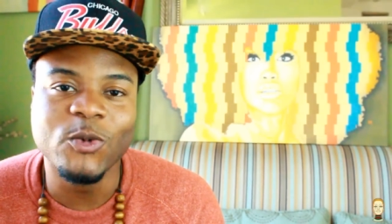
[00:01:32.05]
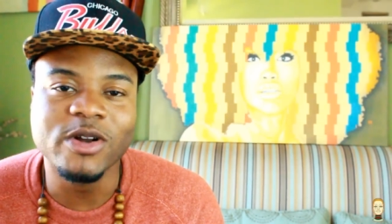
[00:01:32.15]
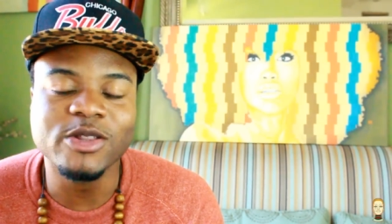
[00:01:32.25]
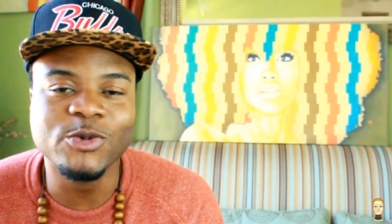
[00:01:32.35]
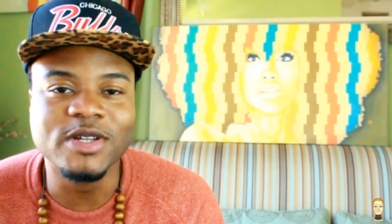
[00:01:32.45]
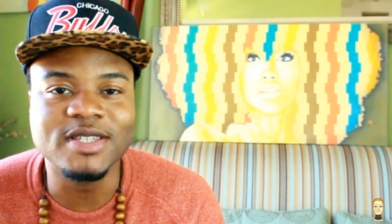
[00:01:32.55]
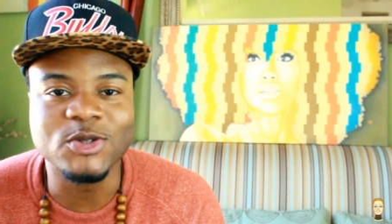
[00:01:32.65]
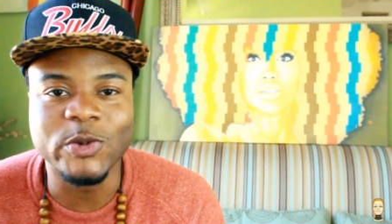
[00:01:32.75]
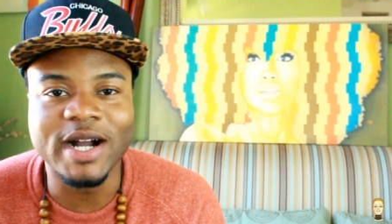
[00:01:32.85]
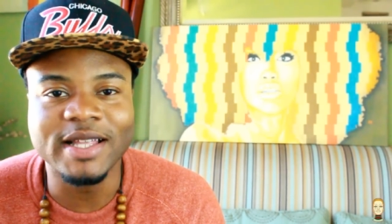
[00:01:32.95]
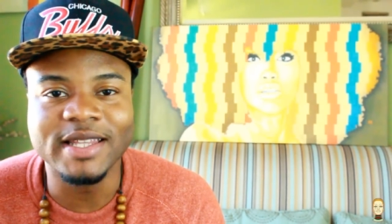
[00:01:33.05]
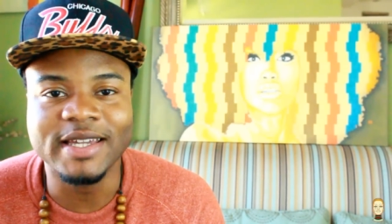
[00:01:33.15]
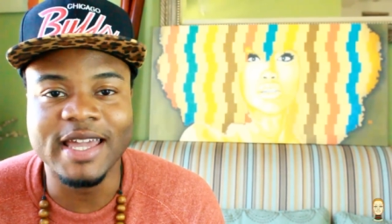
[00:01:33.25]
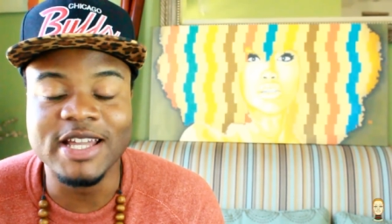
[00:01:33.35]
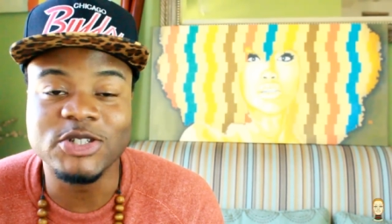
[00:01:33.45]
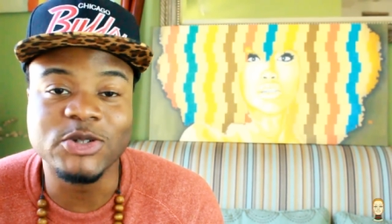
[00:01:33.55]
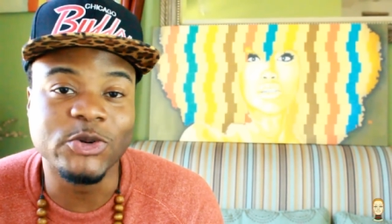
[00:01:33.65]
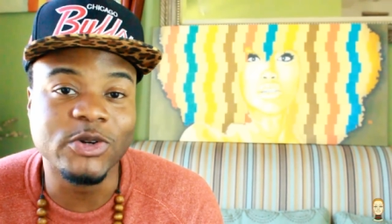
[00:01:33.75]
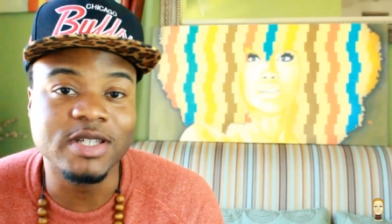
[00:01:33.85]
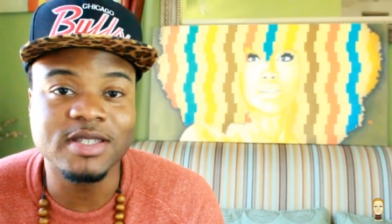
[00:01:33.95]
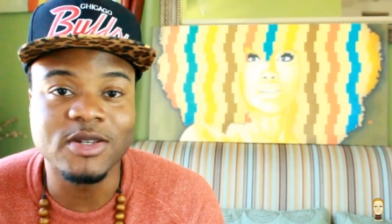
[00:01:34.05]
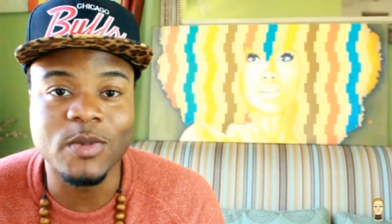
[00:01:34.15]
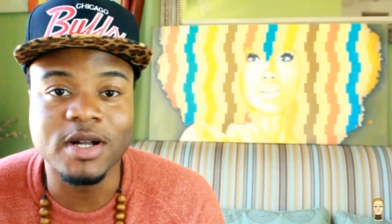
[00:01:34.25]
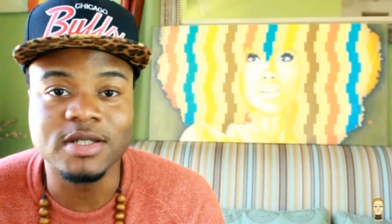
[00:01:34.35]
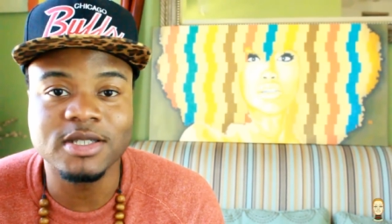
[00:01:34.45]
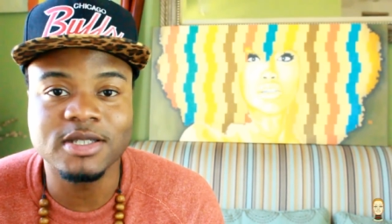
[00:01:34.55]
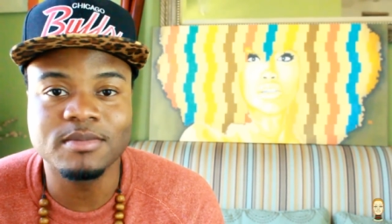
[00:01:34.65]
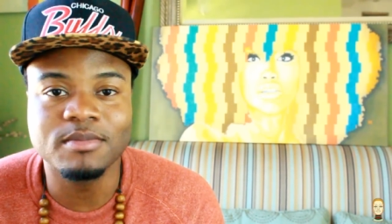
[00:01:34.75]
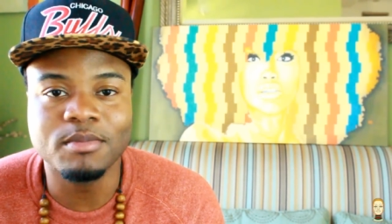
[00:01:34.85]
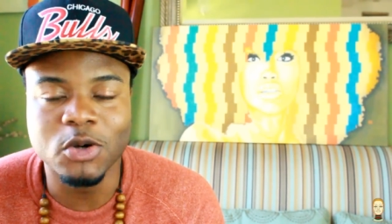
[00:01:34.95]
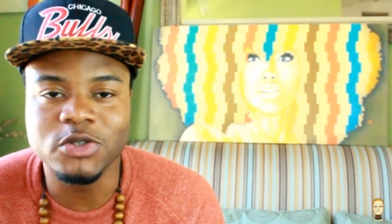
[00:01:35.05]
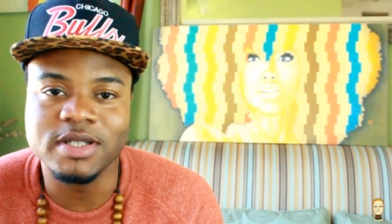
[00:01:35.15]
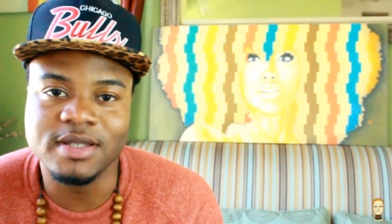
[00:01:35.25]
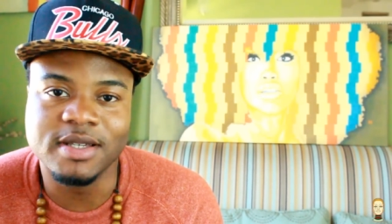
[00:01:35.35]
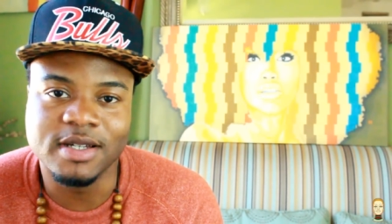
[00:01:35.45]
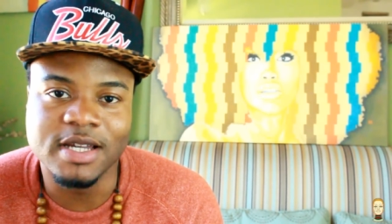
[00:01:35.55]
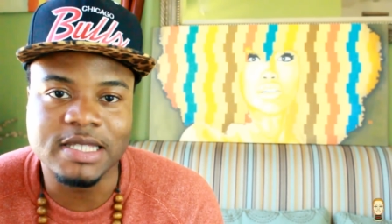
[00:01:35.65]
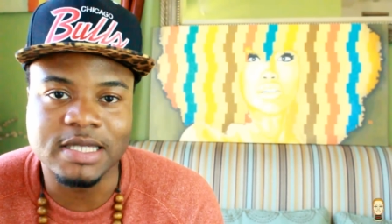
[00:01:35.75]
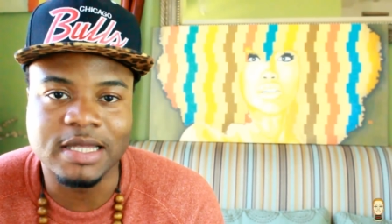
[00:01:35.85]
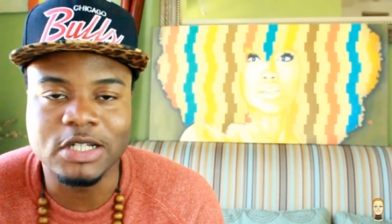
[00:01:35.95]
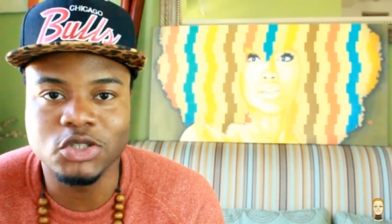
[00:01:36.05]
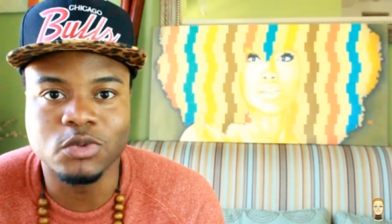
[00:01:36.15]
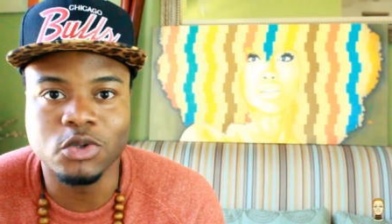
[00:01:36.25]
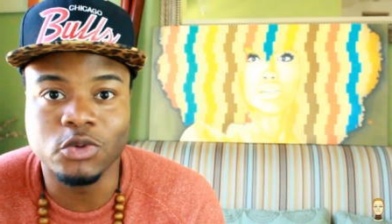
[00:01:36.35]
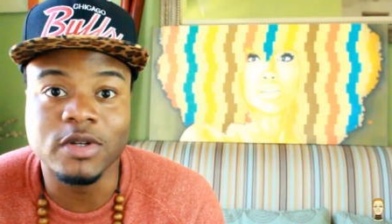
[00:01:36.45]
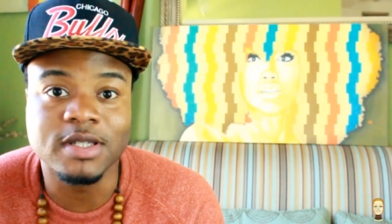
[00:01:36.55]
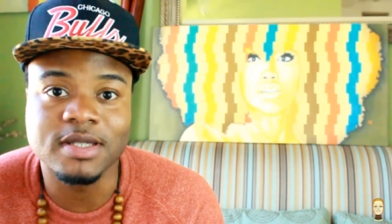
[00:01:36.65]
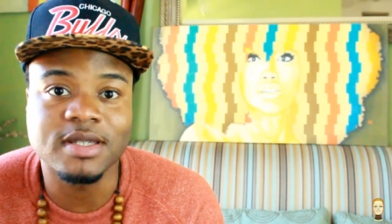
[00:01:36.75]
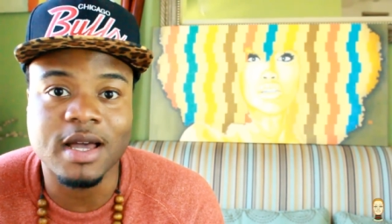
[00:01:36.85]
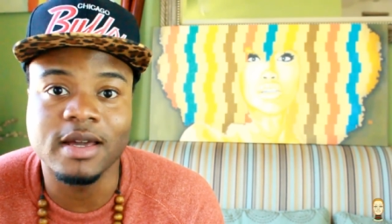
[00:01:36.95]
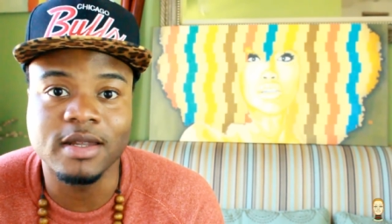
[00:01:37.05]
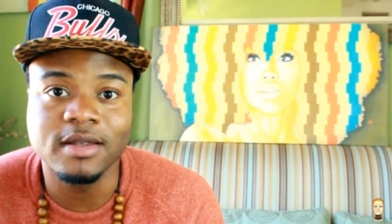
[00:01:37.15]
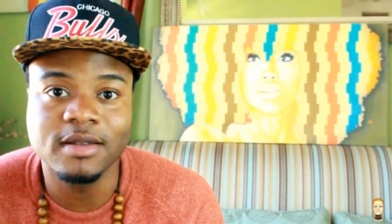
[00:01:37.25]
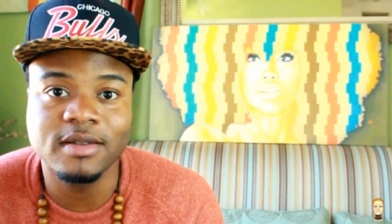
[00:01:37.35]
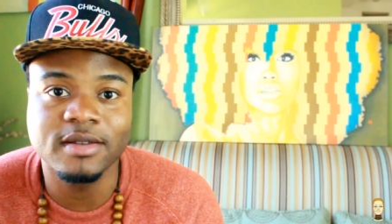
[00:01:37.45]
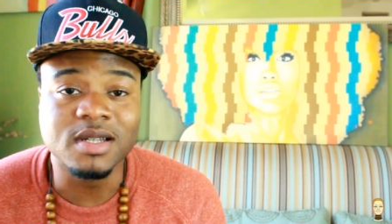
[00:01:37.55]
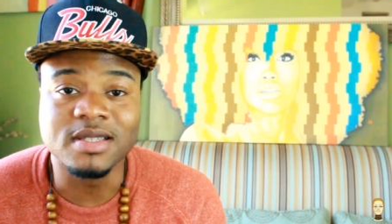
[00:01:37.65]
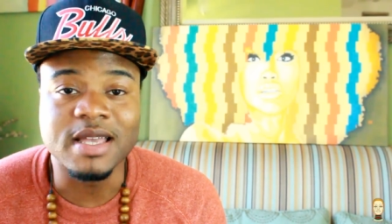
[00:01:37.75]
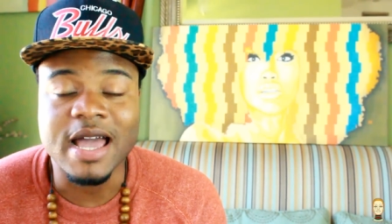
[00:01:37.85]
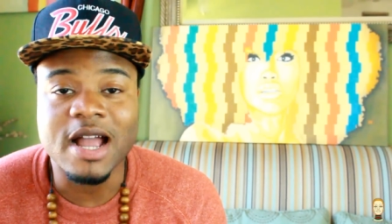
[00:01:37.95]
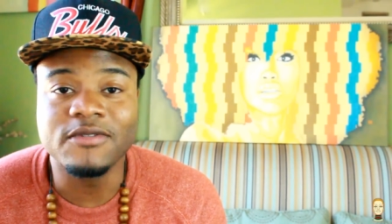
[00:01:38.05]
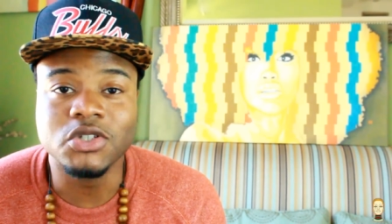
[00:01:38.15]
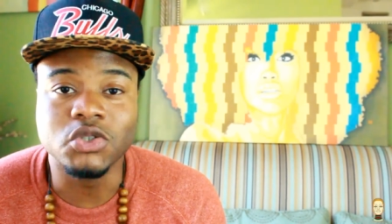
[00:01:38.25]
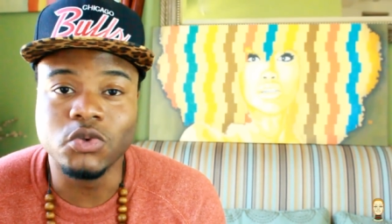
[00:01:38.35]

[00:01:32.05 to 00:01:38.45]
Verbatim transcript: One of the reasons why I like ancient Greece so much, mostly the intellectual Greek society, because the average